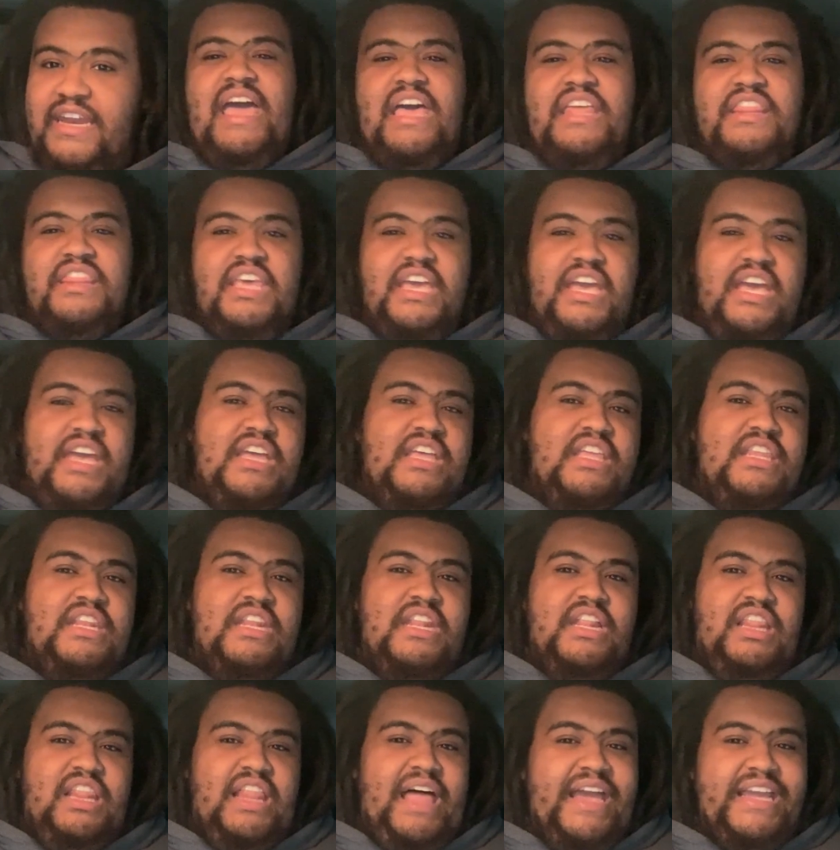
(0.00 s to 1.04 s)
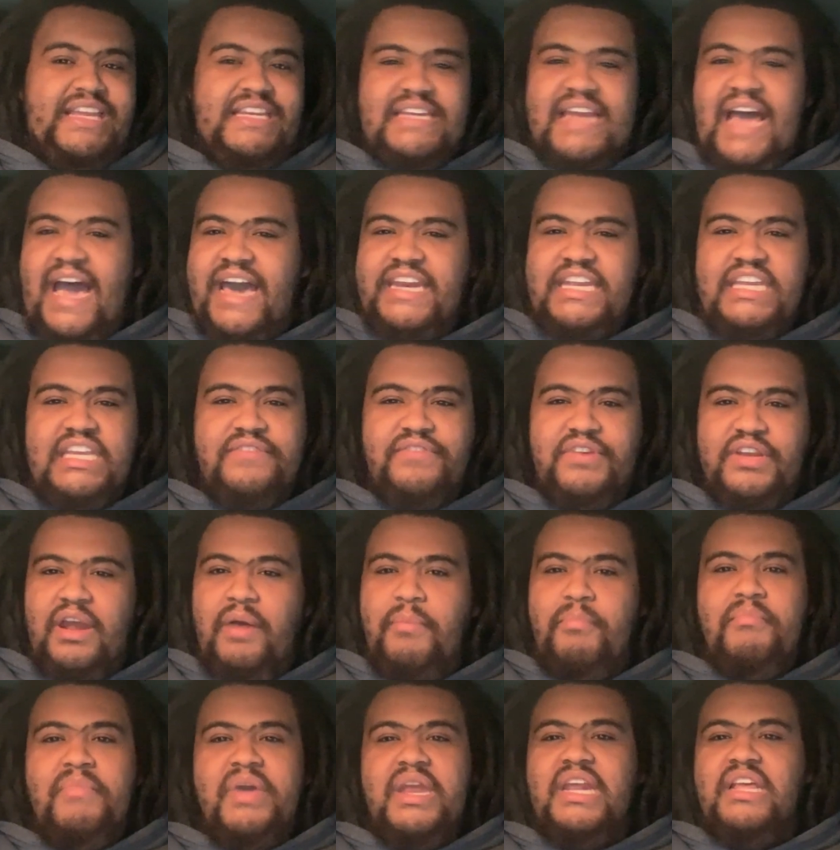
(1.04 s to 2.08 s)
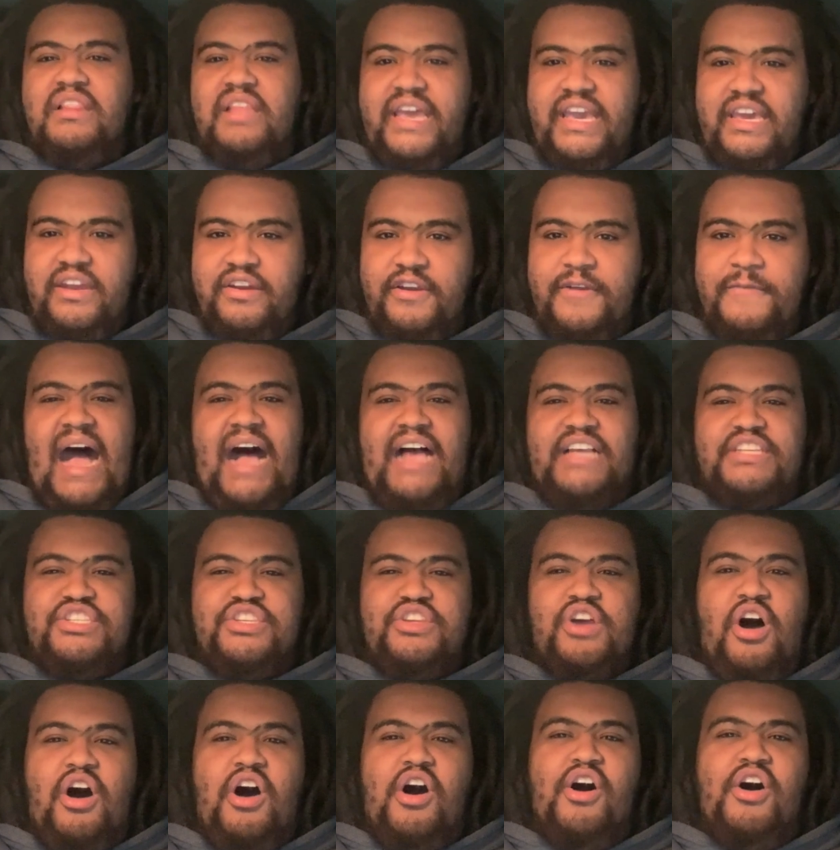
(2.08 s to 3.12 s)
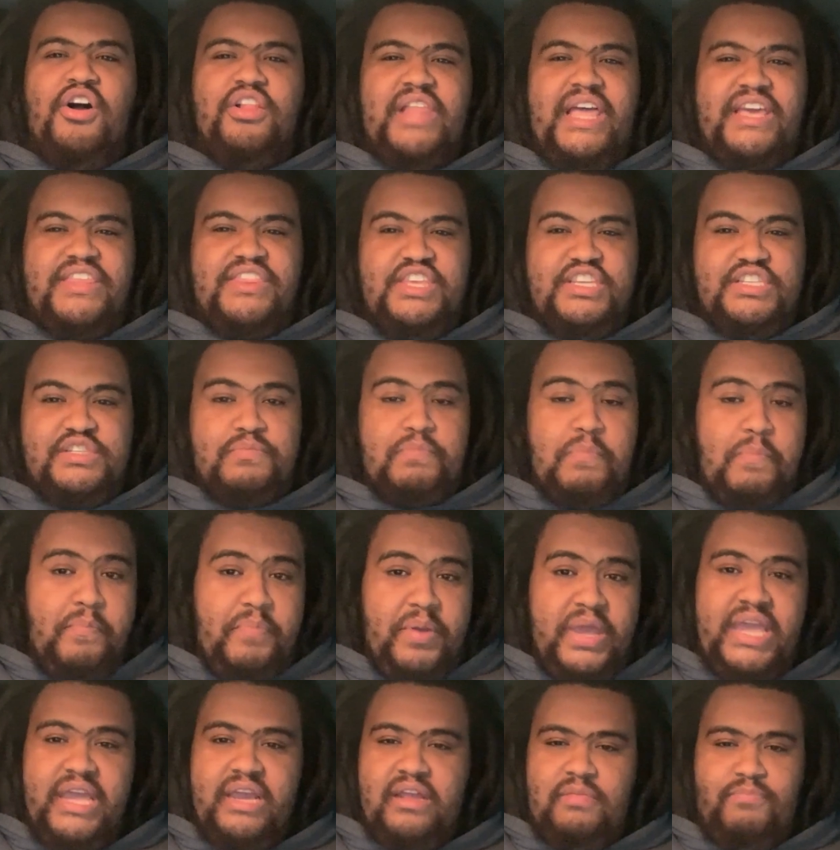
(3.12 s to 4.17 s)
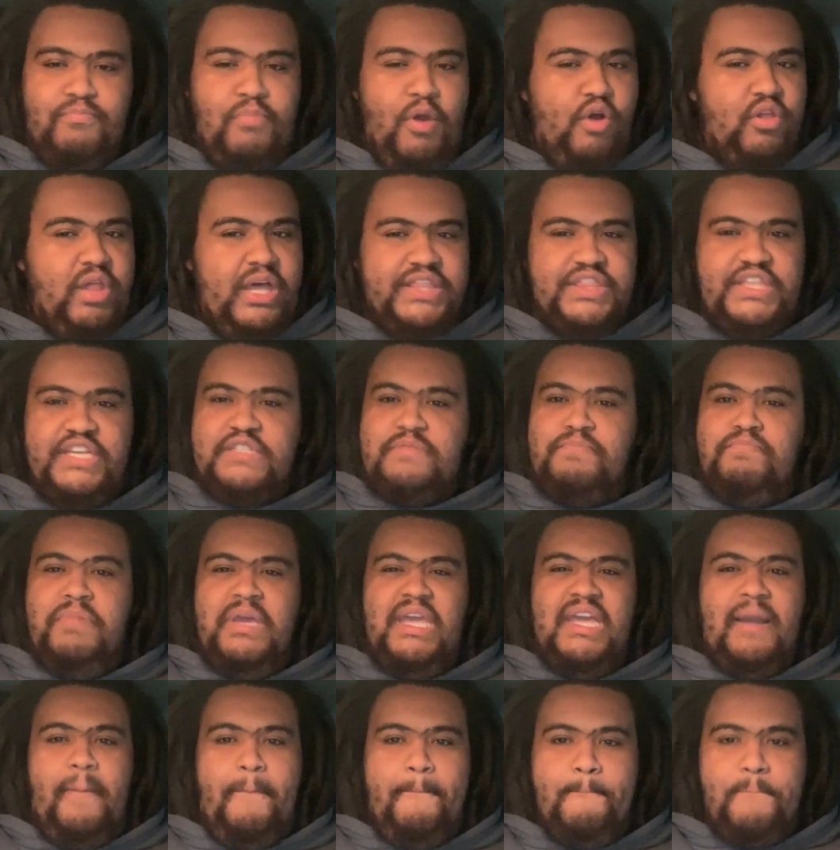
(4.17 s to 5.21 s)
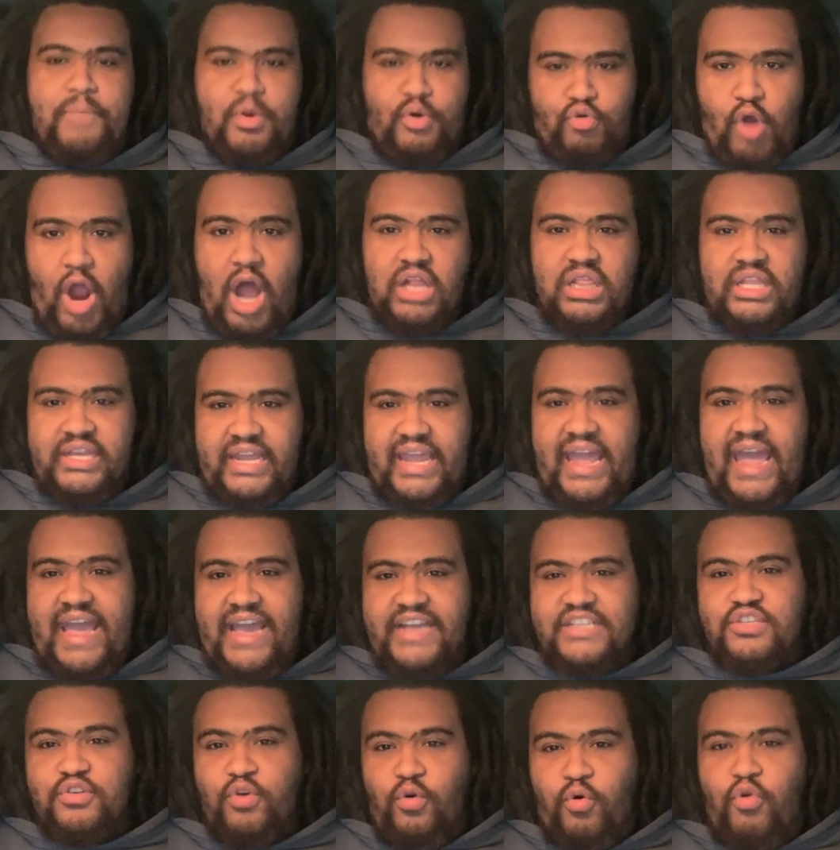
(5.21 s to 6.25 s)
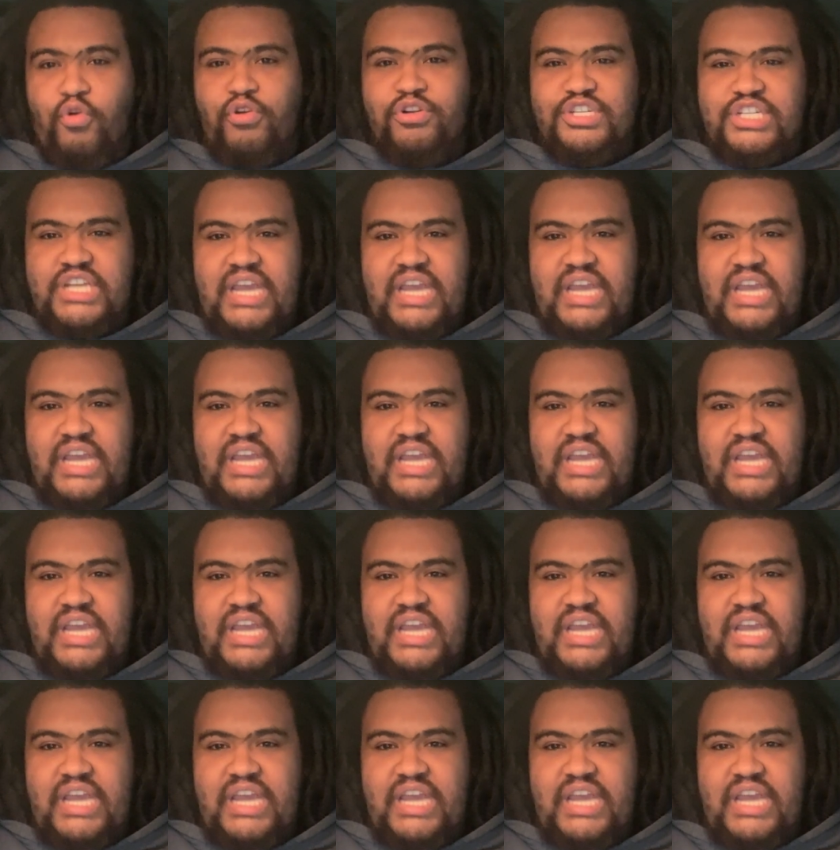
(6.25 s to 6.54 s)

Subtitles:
And then like not even a minute later, I saw like this big brolic ass orange